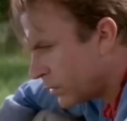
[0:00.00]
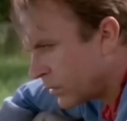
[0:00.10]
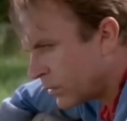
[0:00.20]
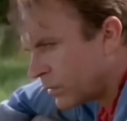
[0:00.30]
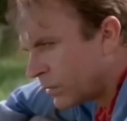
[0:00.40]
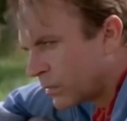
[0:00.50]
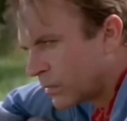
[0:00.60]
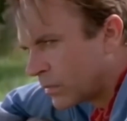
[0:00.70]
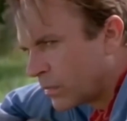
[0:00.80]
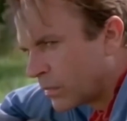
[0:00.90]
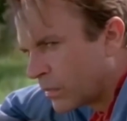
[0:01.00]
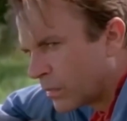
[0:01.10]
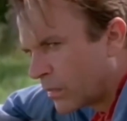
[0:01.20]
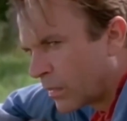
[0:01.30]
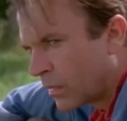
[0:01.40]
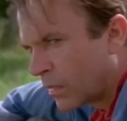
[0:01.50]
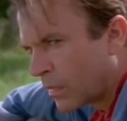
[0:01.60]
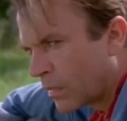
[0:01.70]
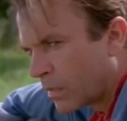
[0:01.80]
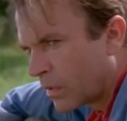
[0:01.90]

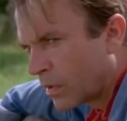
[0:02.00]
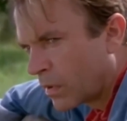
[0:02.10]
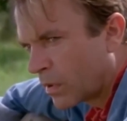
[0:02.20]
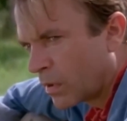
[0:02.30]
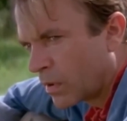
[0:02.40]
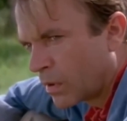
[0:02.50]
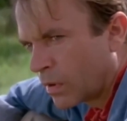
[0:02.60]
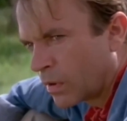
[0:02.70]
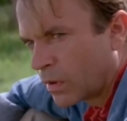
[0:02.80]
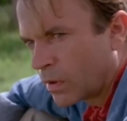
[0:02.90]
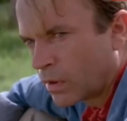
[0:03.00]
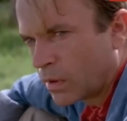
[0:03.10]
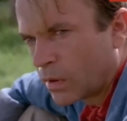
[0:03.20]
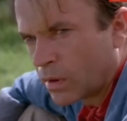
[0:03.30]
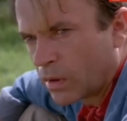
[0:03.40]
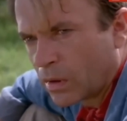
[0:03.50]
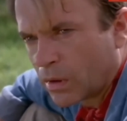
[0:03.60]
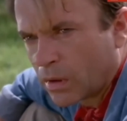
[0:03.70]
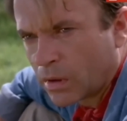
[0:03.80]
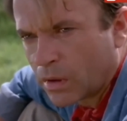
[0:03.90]

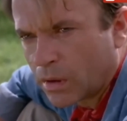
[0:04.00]
This person isn't speaking.